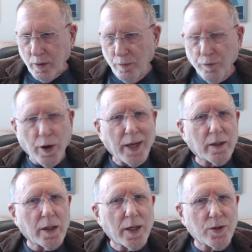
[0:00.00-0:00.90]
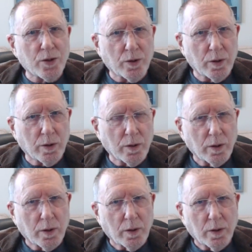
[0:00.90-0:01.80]
Frank Lesser,
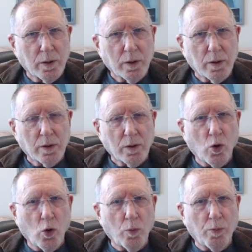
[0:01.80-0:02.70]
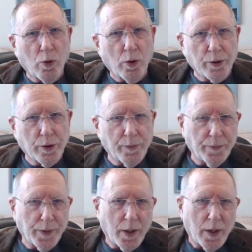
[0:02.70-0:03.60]
Cole Porter,
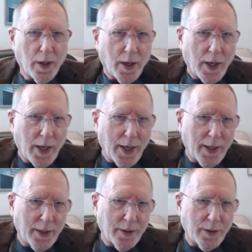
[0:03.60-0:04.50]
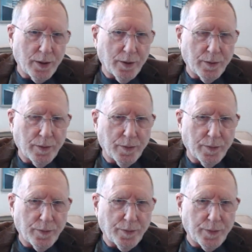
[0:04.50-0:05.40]
and
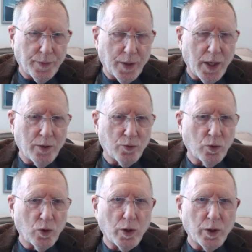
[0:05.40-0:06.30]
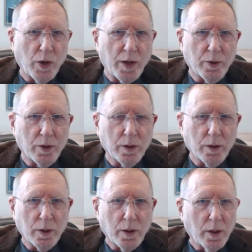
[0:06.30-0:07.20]
Andrew Lloyd Webber,
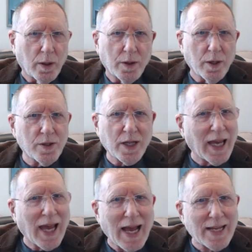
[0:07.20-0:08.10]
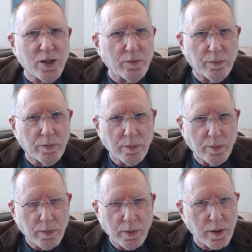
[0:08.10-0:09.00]
there's a chasm.
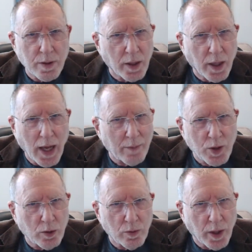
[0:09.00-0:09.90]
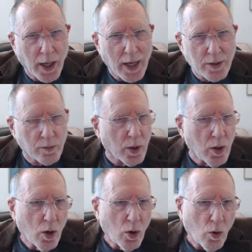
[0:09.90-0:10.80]
There's an absolute chasm.
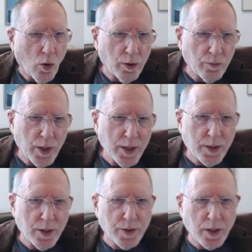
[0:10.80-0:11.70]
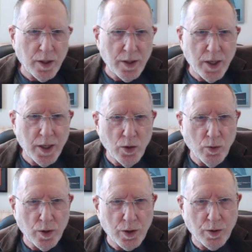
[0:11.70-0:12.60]
All the rest is
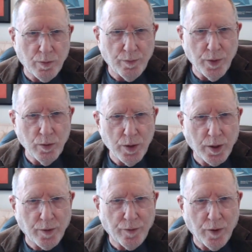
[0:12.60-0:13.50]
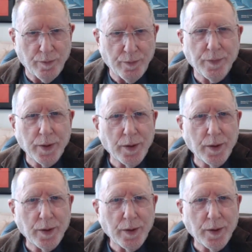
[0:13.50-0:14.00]
continuous music from